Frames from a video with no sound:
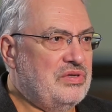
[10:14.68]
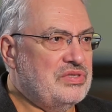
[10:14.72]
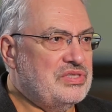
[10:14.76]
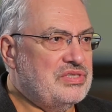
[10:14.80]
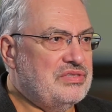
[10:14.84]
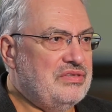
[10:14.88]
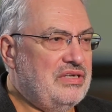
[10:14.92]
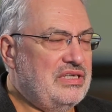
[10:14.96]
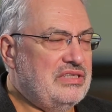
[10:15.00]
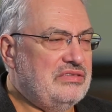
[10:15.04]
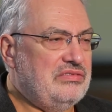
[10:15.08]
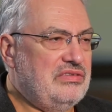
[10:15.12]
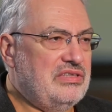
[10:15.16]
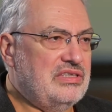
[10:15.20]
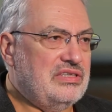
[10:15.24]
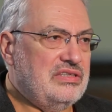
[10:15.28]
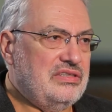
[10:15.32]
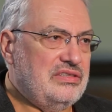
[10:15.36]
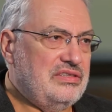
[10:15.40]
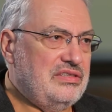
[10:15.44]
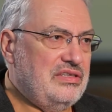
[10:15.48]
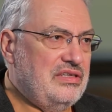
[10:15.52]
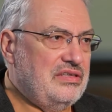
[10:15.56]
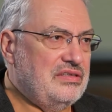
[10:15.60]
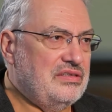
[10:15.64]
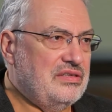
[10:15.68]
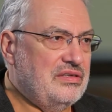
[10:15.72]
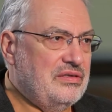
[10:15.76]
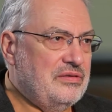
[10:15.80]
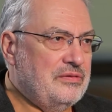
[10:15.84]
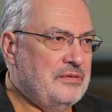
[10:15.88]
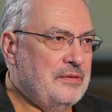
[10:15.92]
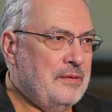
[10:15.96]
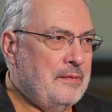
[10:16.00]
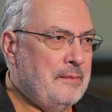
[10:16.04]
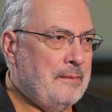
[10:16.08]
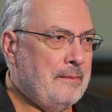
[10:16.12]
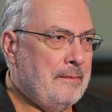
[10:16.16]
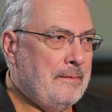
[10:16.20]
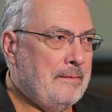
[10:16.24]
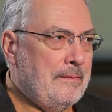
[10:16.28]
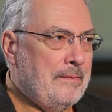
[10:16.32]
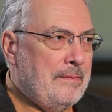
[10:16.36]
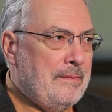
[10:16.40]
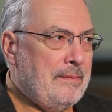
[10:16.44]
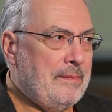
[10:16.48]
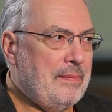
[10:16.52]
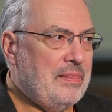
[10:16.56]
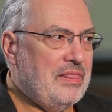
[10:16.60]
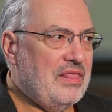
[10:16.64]
most likely continue
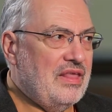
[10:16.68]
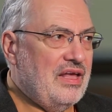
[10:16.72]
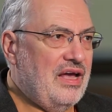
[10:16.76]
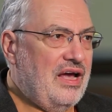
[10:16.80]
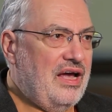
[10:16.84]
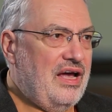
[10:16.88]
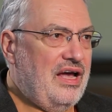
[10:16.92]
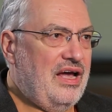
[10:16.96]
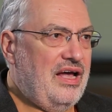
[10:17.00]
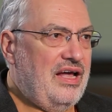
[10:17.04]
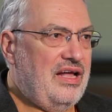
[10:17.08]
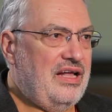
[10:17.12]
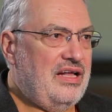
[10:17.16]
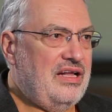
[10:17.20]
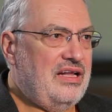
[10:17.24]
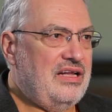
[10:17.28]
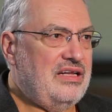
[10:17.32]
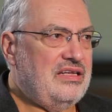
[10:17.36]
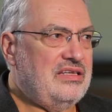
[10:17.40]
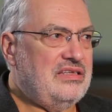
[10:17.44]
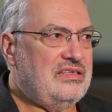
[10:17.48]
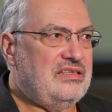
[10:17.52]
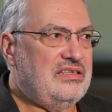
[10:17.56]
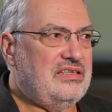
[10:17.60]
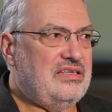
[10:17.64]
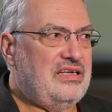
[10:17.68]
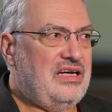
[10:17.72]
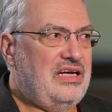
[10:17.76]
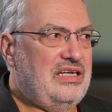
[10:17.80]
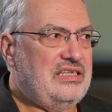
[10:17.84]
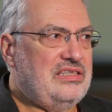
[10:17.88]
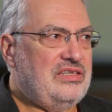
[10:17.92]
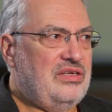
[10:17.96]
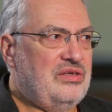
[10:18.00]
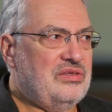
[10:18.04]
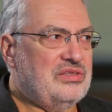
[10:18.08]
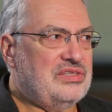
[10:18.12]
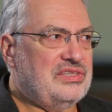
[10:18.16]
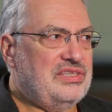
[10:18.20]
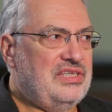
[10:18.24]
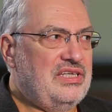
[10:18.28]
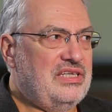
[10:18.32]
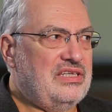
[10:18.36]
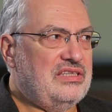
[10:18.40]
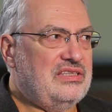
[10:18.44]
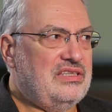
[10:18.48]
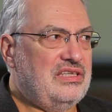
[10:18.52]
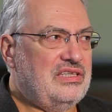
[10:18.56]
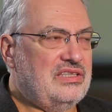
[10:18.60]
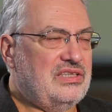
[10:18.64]
and uh, I don't
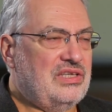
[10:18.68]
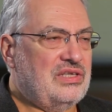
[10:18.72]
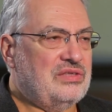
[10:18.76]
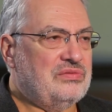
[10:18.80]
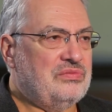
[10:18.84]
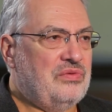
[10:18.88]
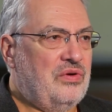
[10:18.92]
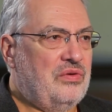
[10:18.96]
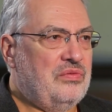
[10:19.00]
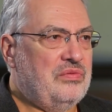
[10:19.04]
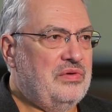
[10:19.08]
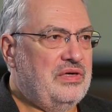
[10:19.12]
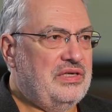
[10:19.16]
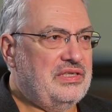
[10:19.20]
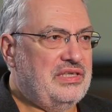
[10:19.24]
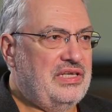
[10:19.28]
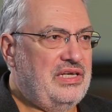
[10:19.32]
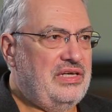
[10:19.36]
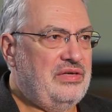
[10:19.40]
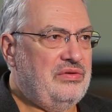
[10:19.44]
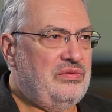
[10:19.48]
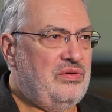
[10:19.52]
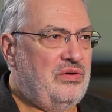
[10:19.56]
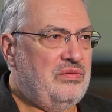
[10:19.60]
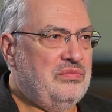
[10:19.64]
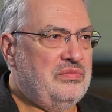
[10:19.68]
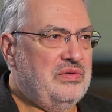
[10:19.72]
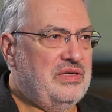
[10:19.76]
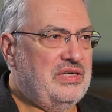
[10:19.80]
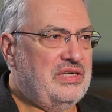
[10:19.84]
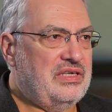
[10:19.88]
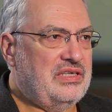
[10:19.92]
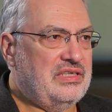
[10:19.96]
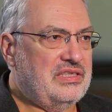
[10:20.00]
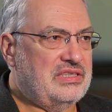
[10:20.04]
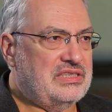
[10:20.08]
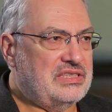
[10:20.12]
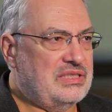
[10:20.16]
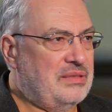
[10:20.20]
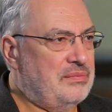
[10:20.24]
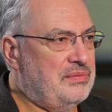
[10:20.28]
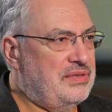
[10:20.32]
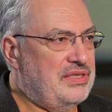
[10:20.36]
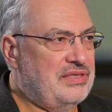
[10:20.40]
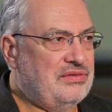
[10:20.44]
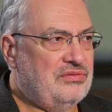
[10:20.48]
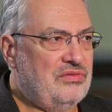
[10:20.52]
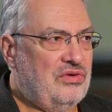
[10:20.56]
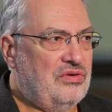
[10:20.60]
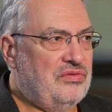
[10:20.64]
think that it will. They will work. Uh,
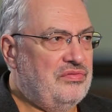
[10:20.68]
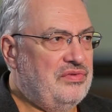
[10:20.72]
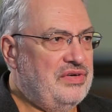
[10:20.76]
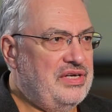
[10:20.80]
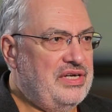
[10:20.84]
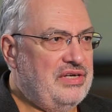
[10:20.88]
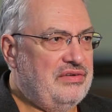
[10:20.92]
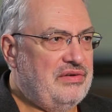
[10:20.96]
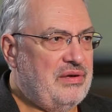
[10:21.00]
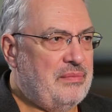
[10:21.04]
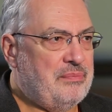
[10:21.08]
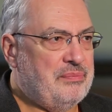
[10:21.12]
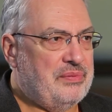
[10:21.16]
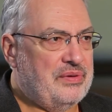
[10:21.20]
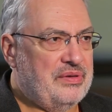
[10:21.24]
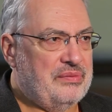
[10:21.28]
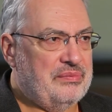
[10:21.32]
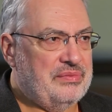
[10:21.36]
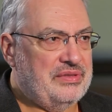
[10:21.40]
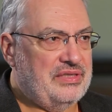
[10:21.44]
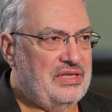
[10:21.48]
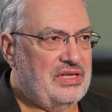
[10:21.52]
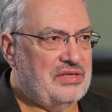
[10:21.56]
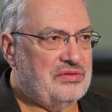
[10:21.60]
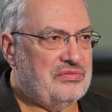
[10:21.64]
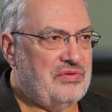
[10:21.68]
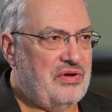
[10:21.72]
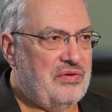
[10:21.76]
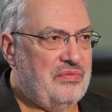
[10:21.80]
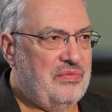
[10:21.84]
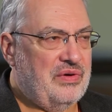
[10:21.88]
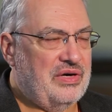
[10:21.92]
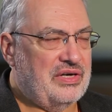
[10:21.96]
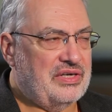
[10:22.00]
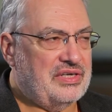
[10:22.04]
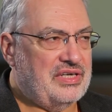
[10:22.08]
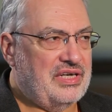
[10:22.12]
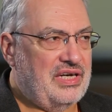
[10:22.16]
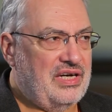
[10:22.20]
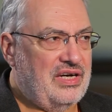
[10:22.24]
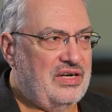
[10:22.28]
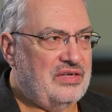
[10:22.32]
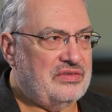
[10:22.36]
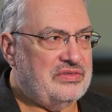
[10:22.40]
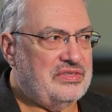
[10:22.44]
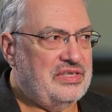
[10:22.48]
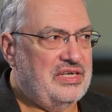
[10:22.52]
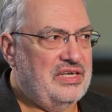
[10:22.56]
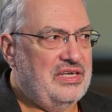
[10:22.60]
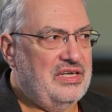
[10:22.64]
something will really permanently work
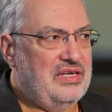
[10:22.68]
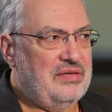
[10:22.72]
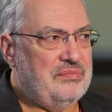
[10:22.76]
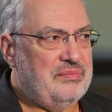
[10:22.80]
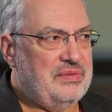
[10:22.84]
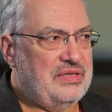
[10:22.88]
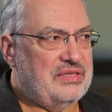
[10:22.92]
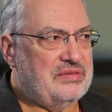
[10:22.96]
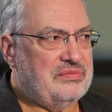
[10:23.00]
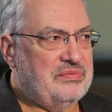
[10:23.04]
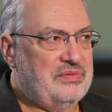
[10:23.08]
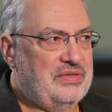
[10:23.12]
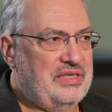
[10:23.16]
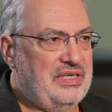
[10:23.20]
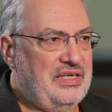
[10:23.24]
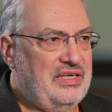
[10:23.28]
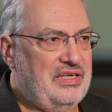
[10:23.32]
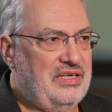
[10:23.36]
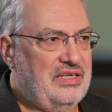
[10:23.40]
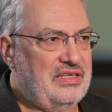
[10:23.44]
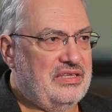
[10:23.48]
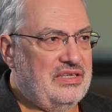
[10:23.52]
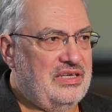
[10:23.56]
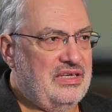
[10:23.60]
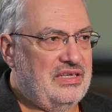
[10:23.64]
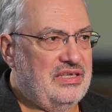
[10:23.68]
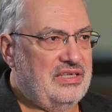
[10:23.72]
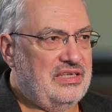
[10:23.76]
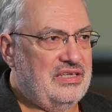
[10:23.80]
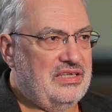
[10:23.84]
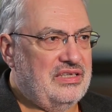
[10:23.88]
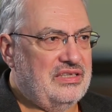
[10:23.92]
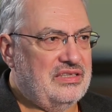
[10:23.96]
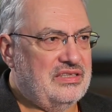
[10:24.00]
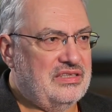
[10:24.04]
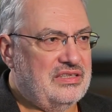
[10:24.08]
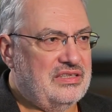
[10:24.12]
out between uh,